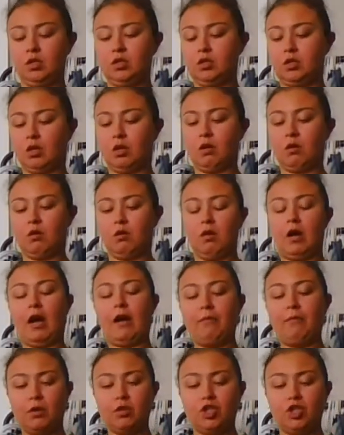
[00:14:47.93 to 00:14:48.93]
So
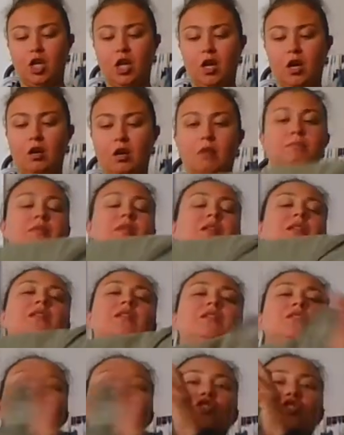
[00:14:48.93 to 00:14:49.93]
I will check comps on
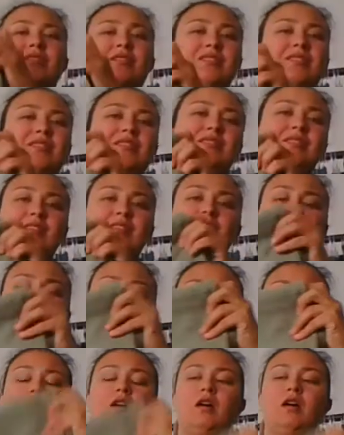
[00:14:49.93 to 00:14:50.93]
this just to
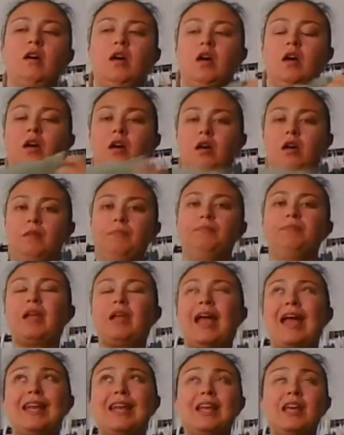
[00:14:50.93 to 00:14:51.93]
see um,
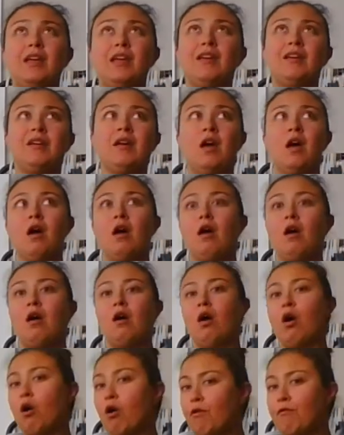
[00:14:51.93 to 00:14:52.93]
any
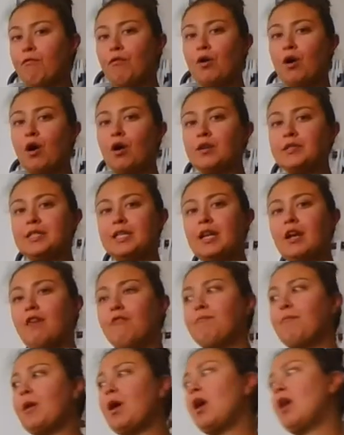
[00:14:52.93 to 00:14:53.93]
overalls that
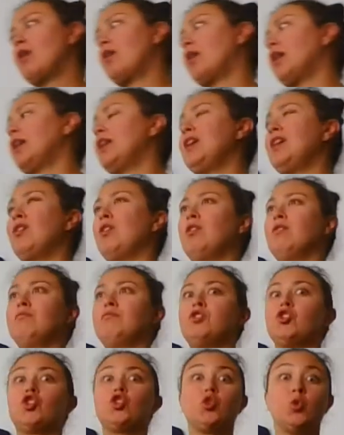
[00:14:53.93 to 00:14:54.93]
I've bought or any
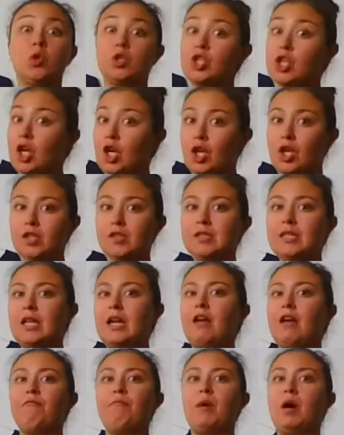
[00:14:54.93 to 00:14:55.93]
shortalls that
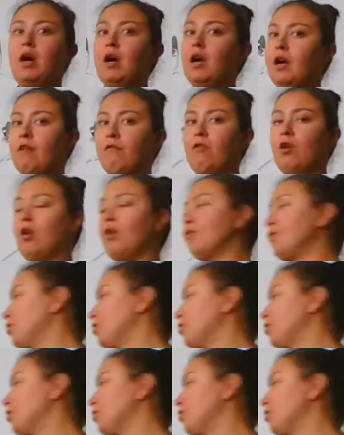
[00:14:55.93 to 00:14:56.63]
I've bought have all